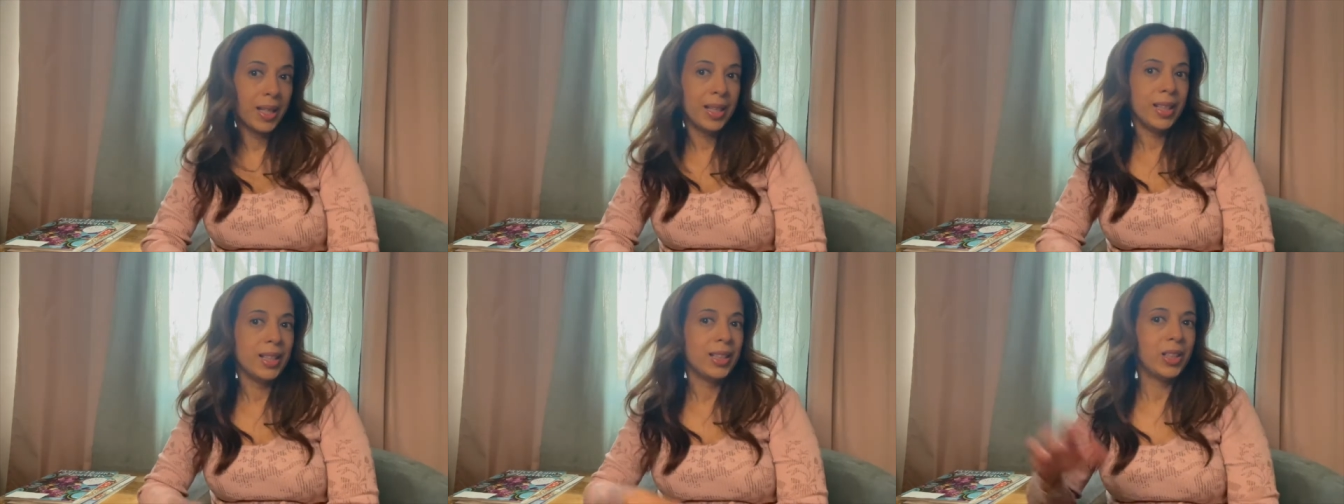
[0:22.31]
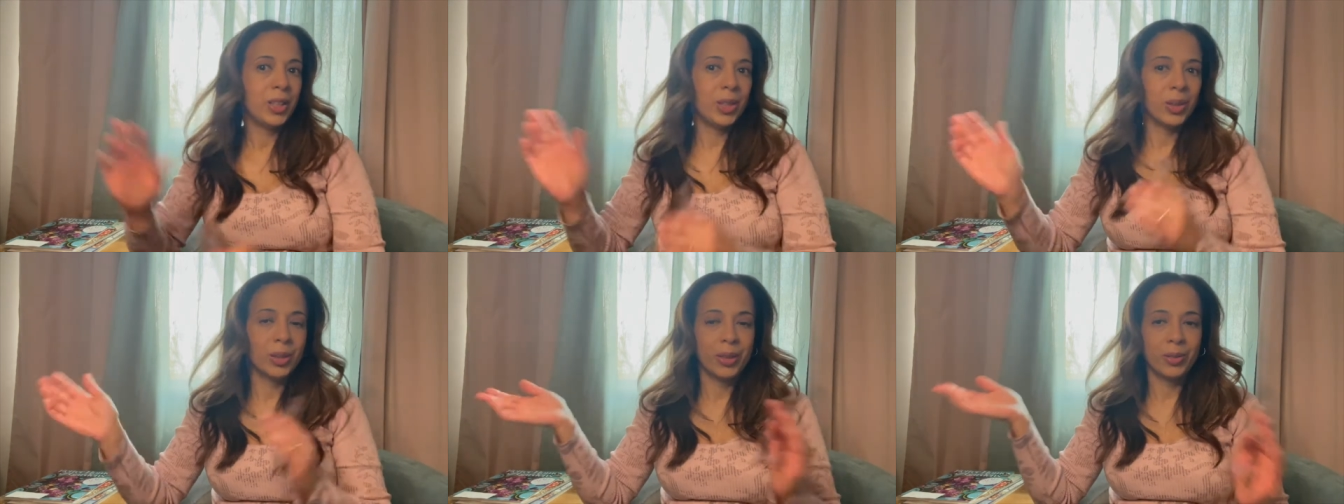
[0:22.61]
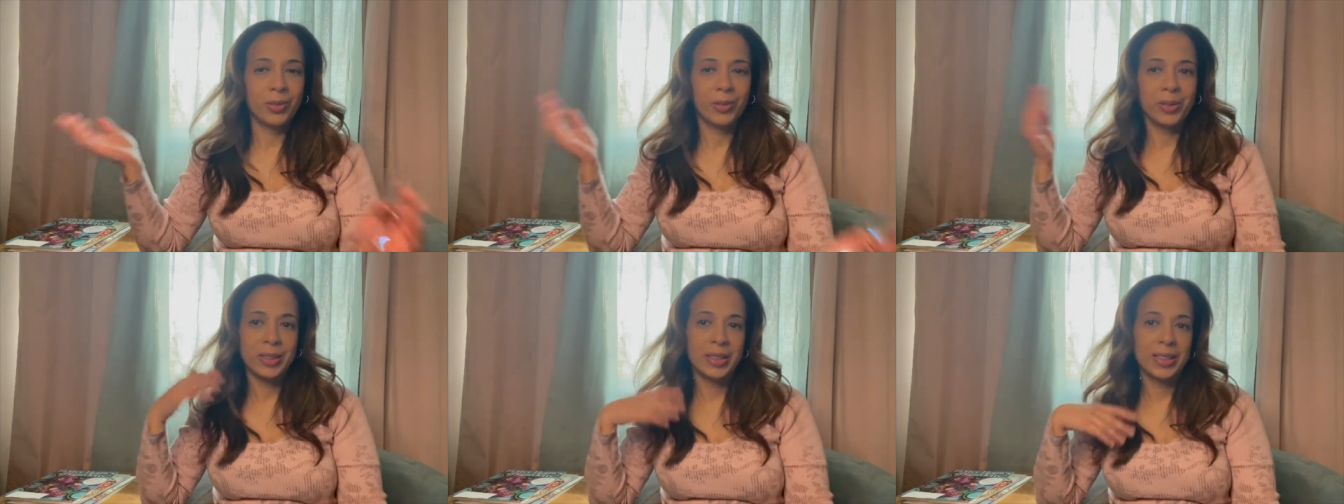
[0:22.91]
you know,
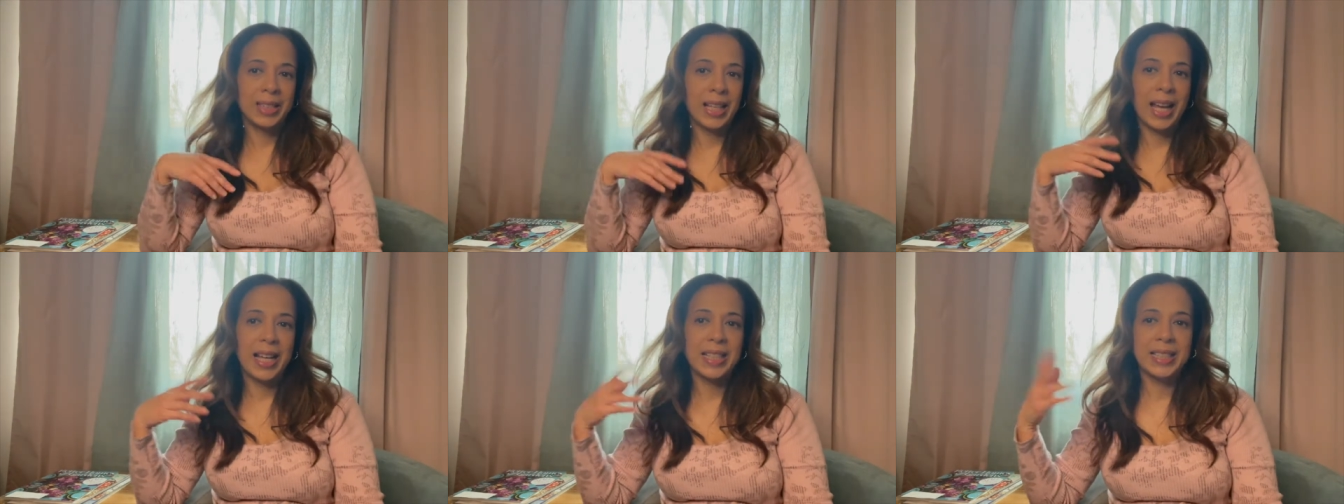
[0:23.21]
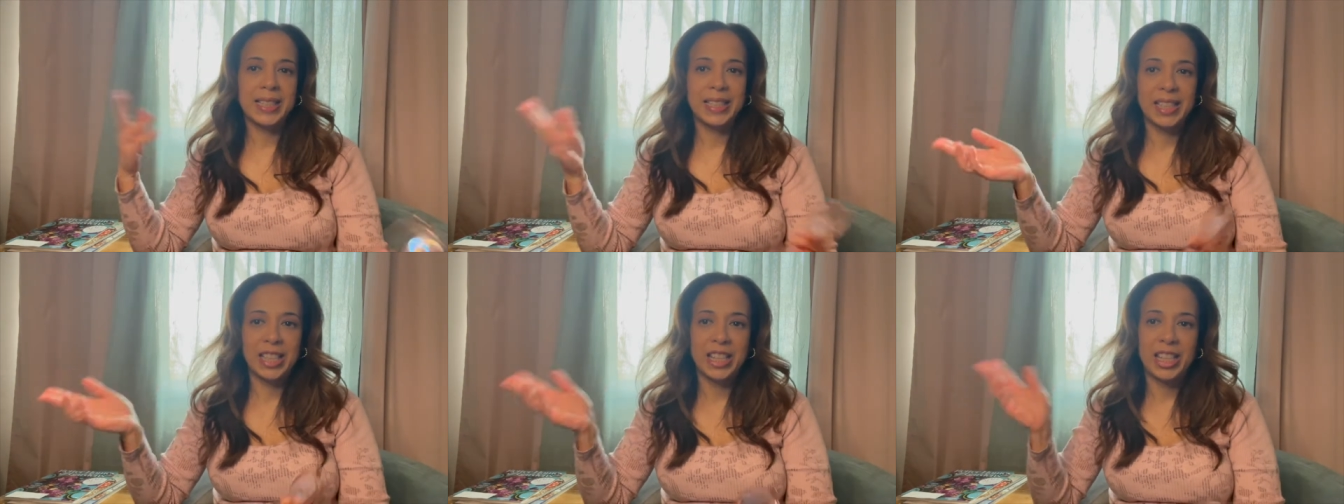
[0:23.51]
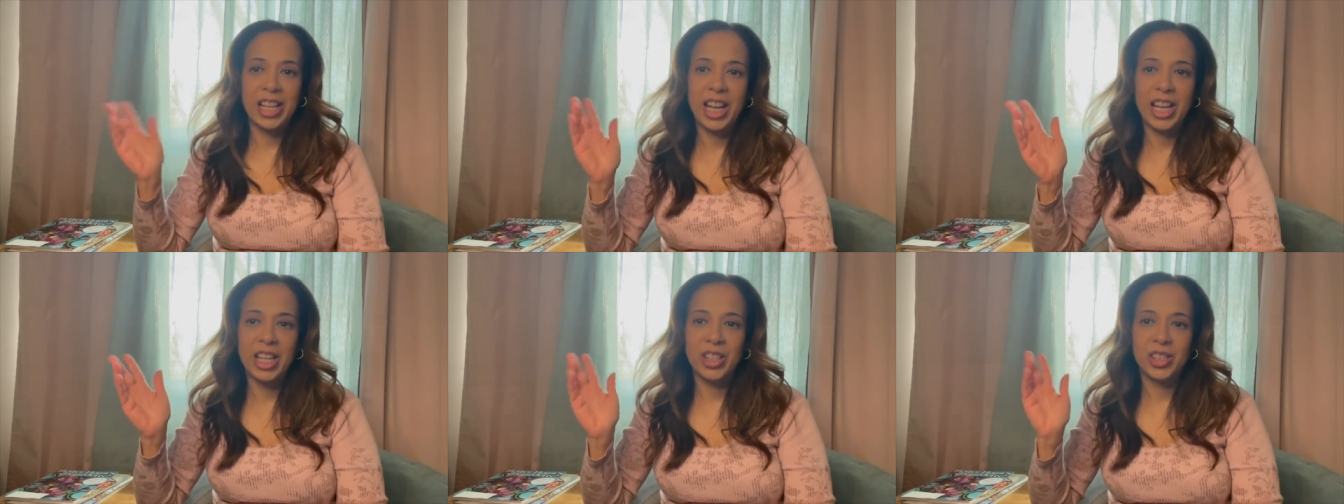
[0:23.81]
different size and in
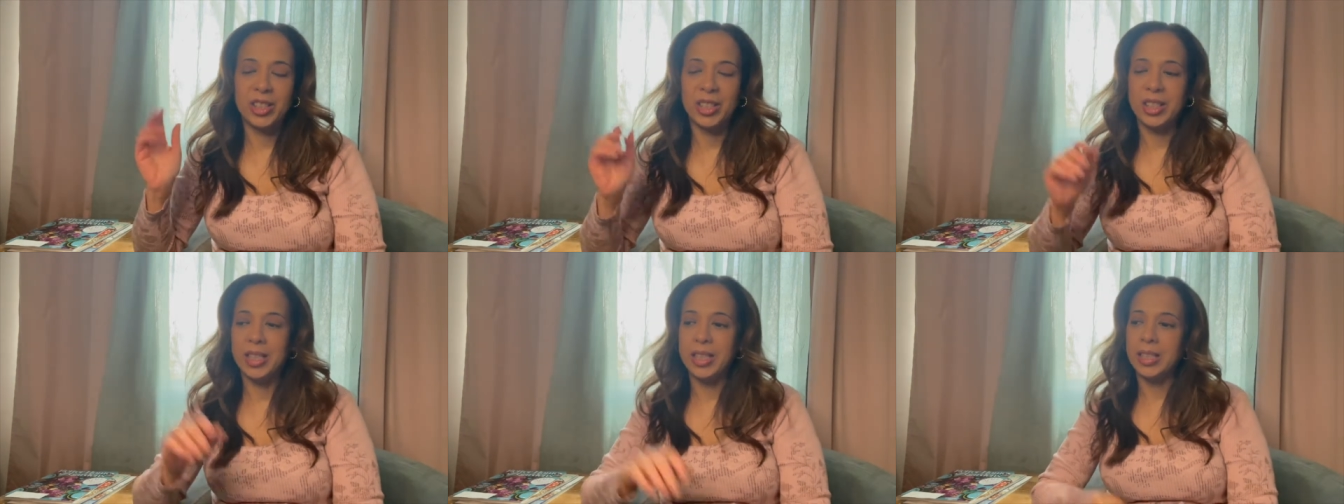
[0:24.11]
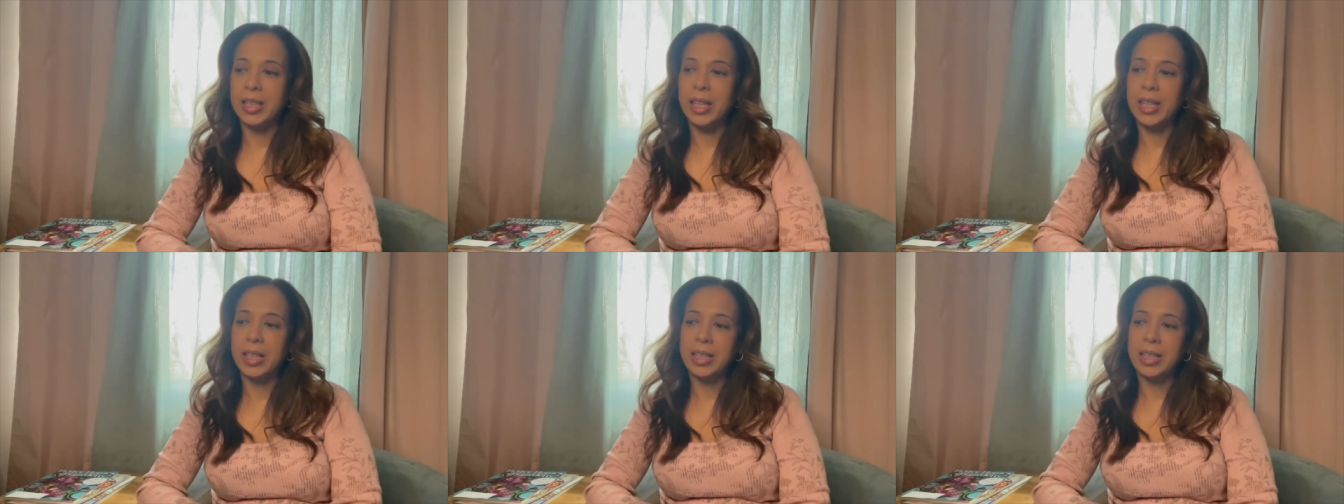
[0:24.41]
ages and things.